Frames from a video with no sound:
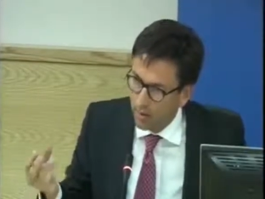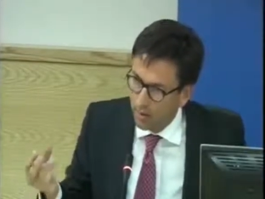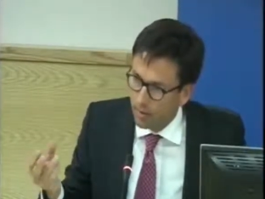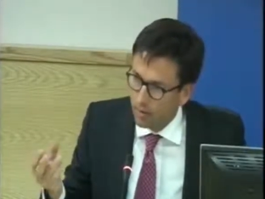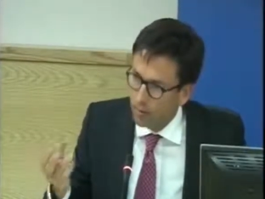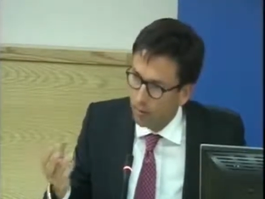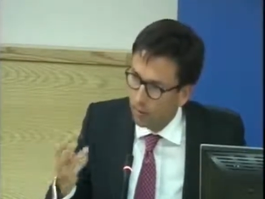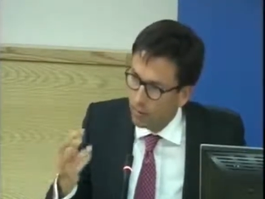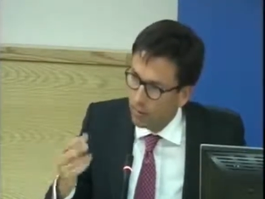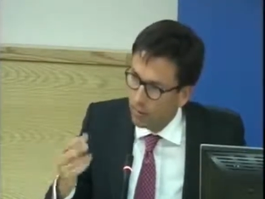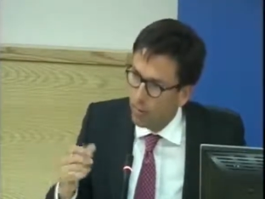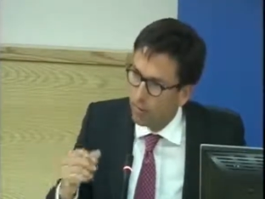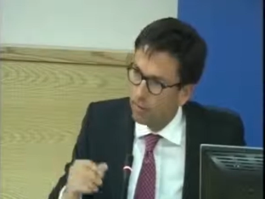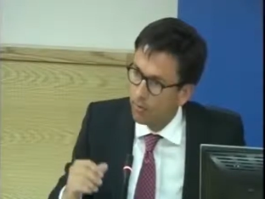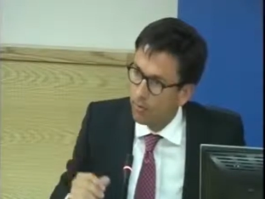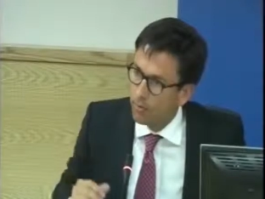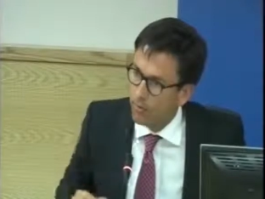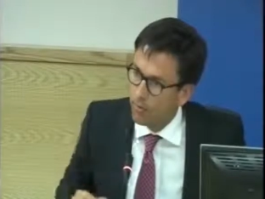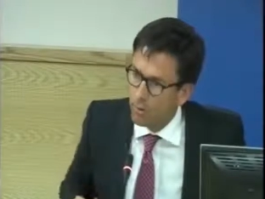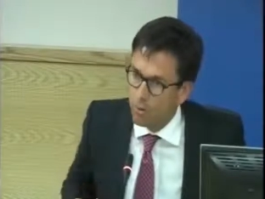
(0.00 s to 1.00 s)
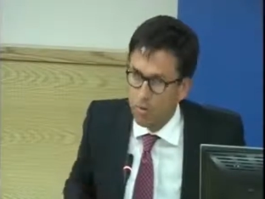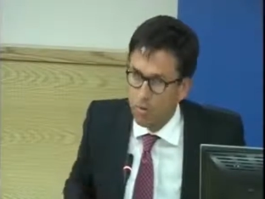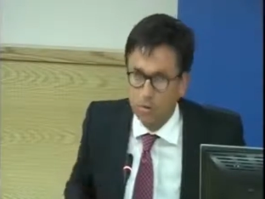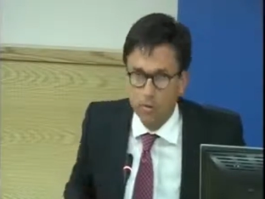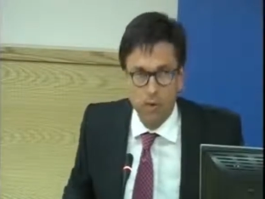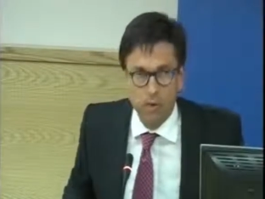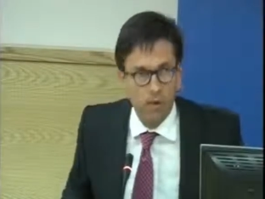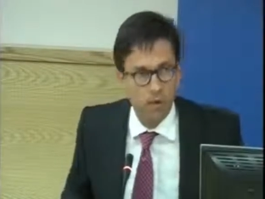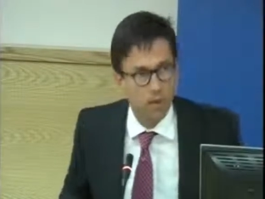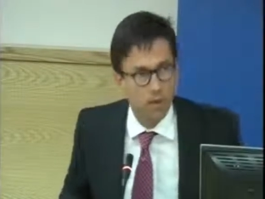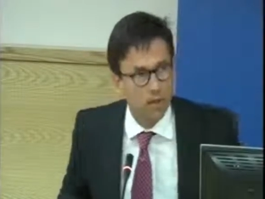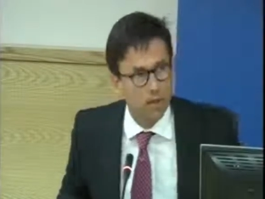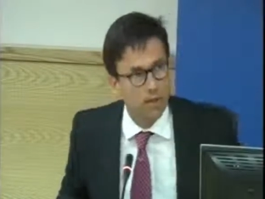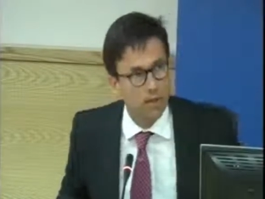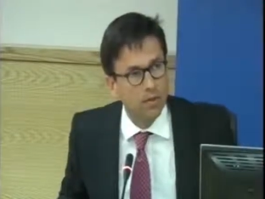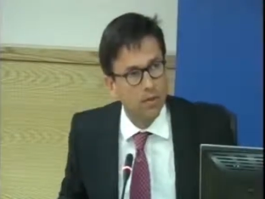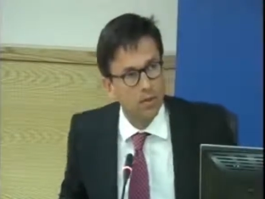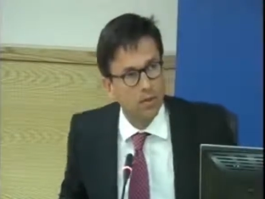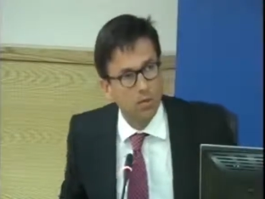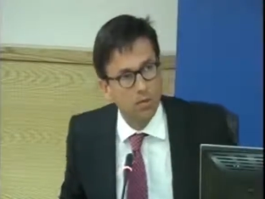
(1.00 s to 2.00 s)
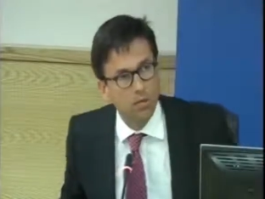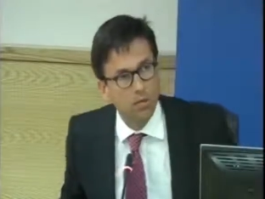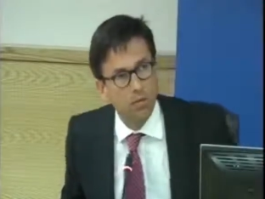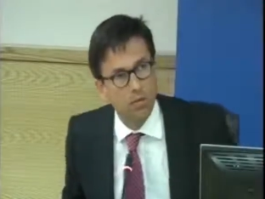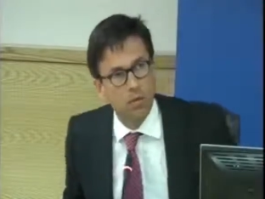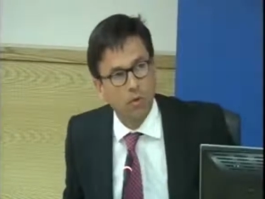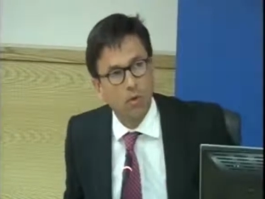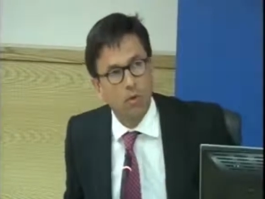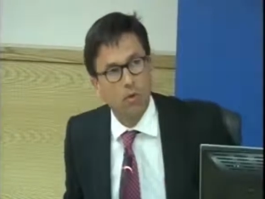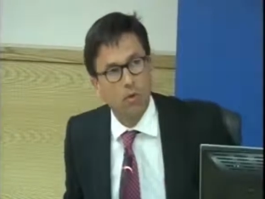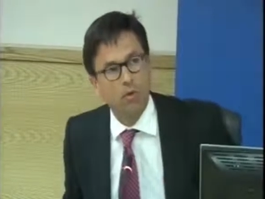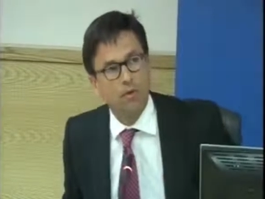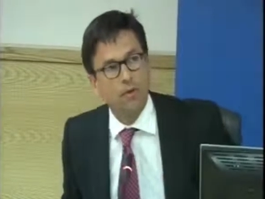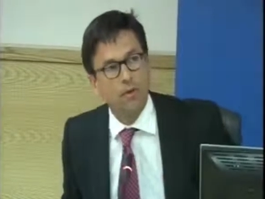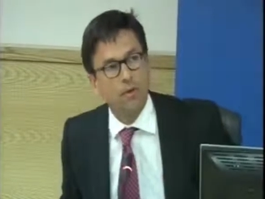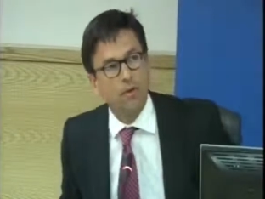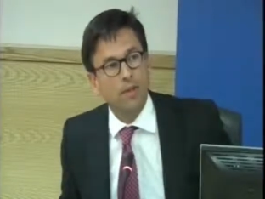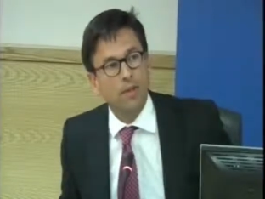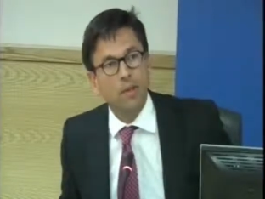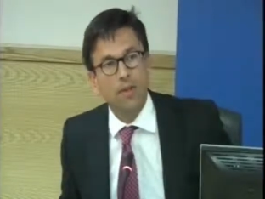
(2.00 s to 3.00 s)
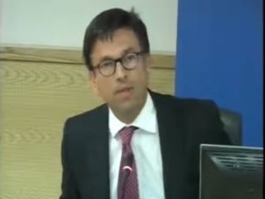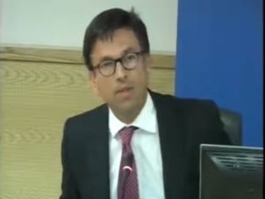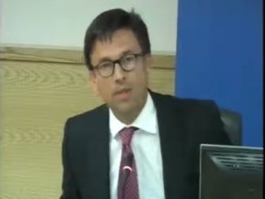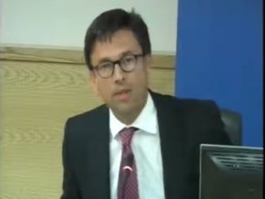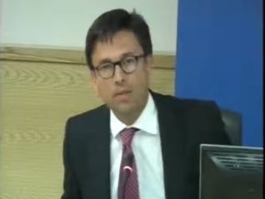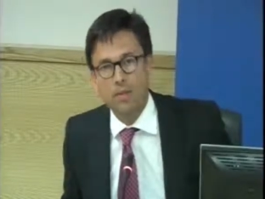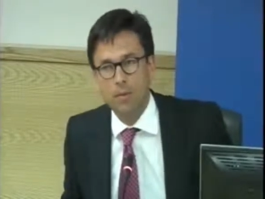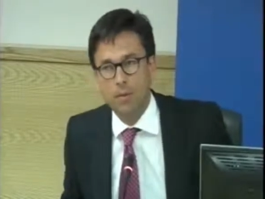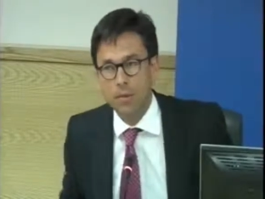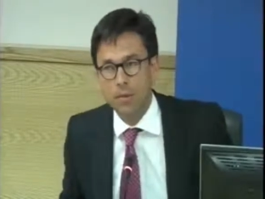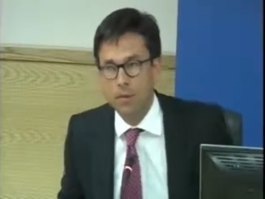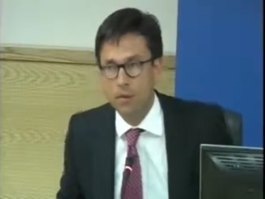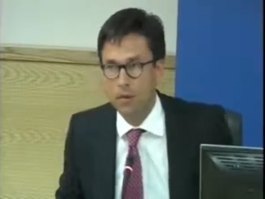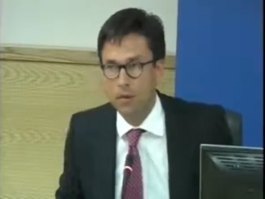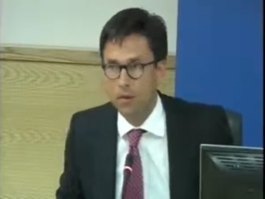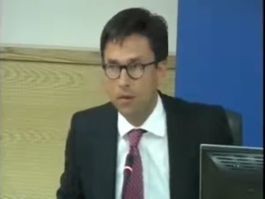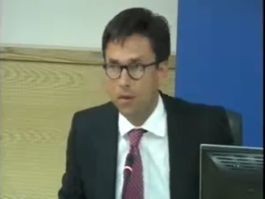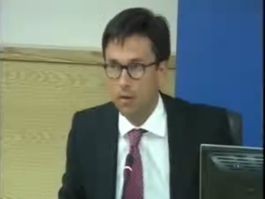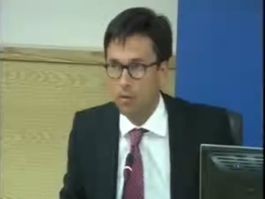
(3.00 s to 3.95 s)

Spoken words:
that 3 months ago, an institution called the ECB